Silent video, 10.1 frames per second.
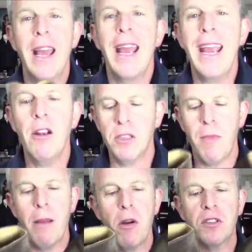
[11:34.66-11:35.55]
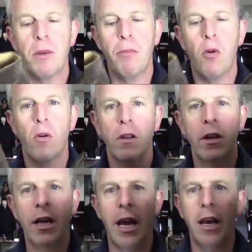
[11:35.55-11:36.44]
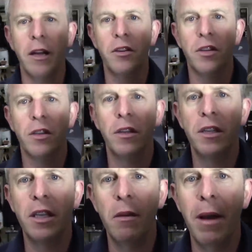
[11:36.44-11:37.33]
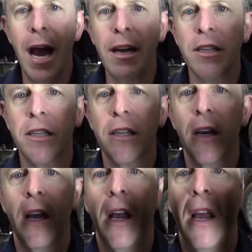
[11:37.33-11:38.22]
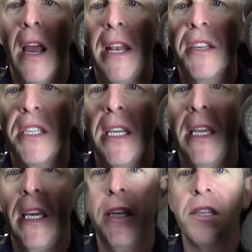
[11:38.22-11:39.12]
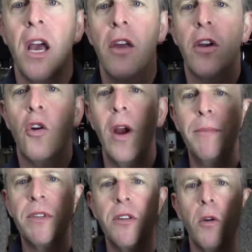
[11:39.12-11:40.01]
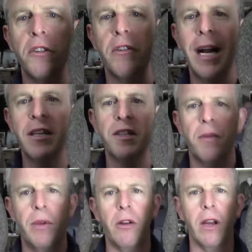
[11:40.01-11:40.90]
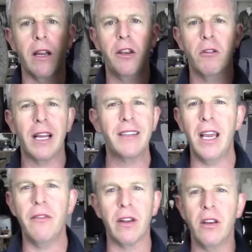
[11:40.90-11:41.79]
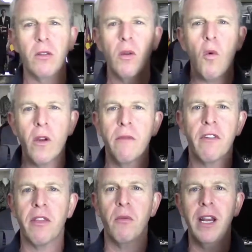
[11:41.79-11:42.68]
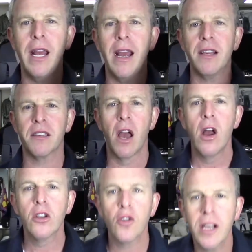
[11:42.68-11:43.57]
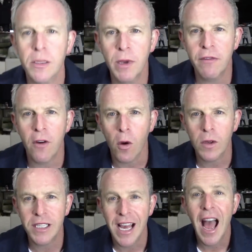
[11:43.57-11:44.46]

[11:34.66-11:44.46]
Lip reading: Here's my most important gauge. You see the backs? And you see these? The crepe soles are not disappearing. And you're like, David, you only wore them for 3 days. Trust me, folks.